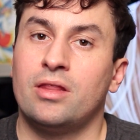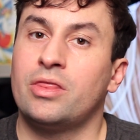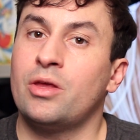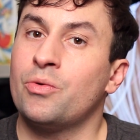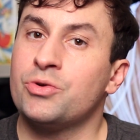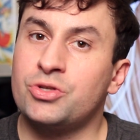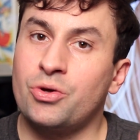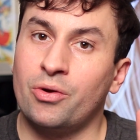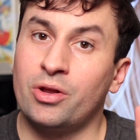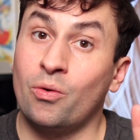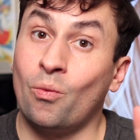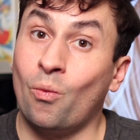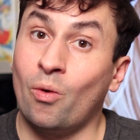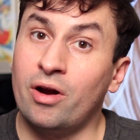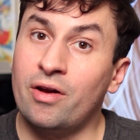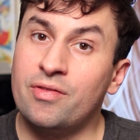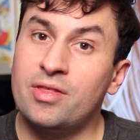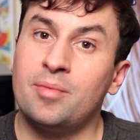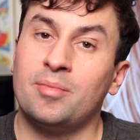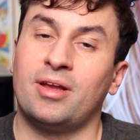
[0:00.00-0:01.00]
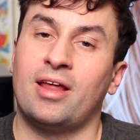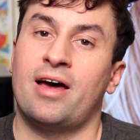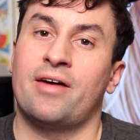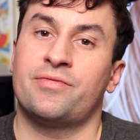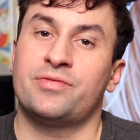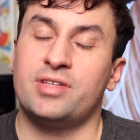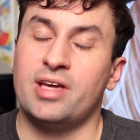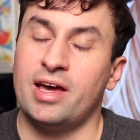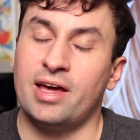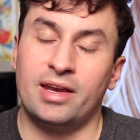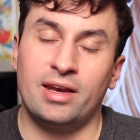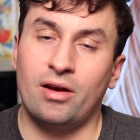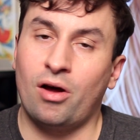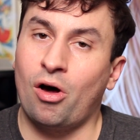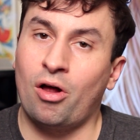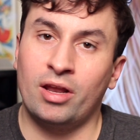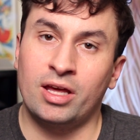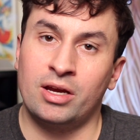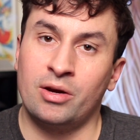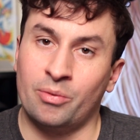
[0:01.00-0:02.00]
There was only one of them left, and
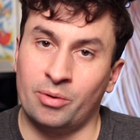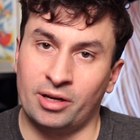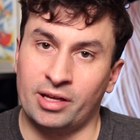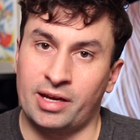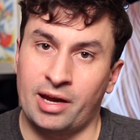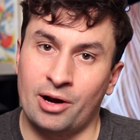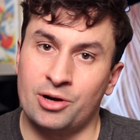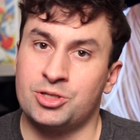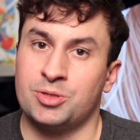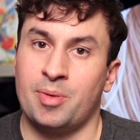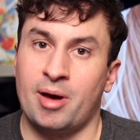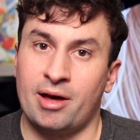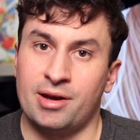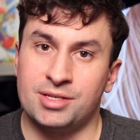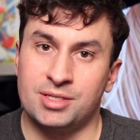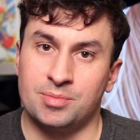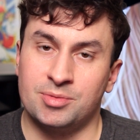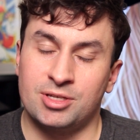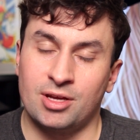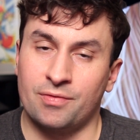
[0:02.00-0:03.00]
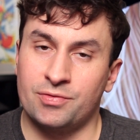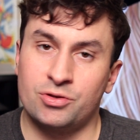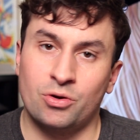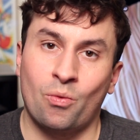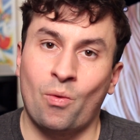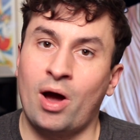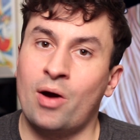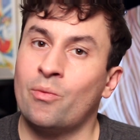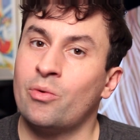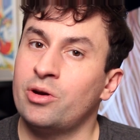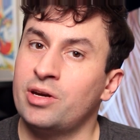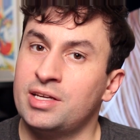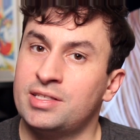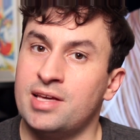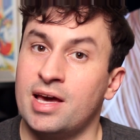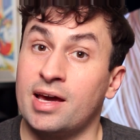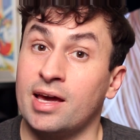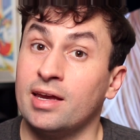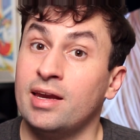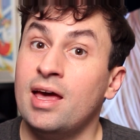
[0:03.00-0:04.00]
all he really cares about is himself, so why wouldn't he
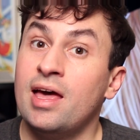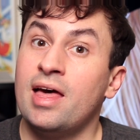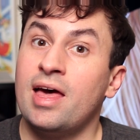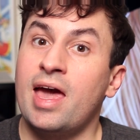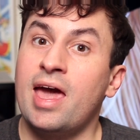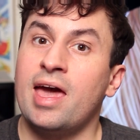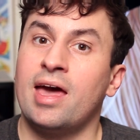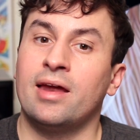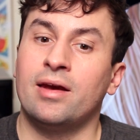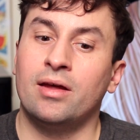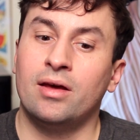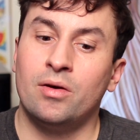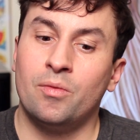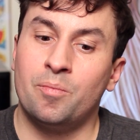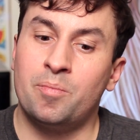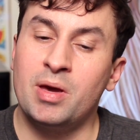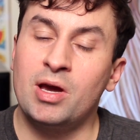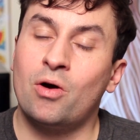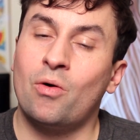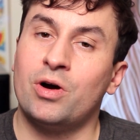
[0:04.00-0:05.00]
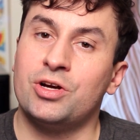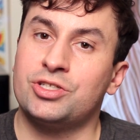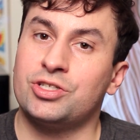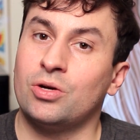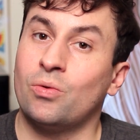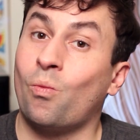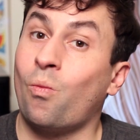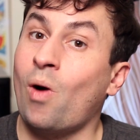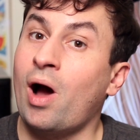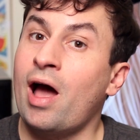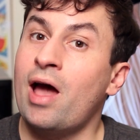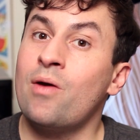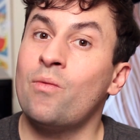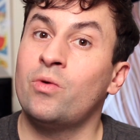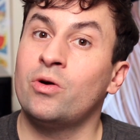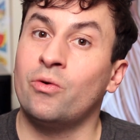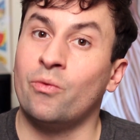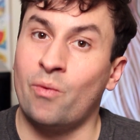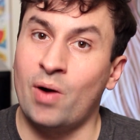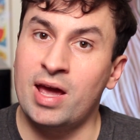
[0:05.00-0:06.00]
take it? And, big question, why
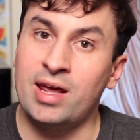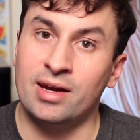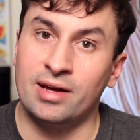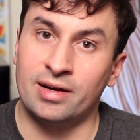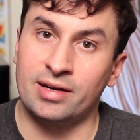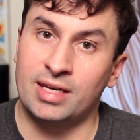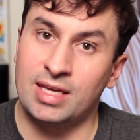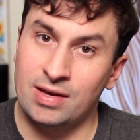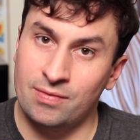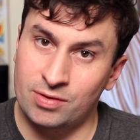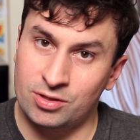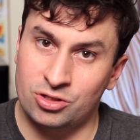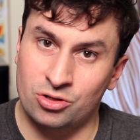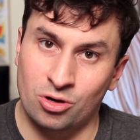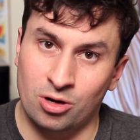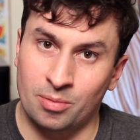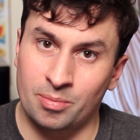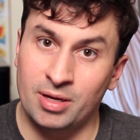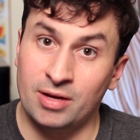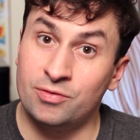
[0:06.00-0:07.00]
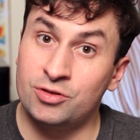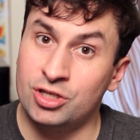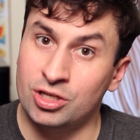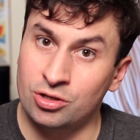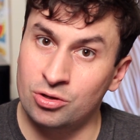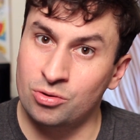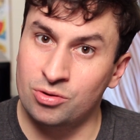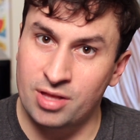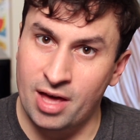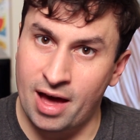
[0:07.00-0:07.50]
would Raina give it to him if she knew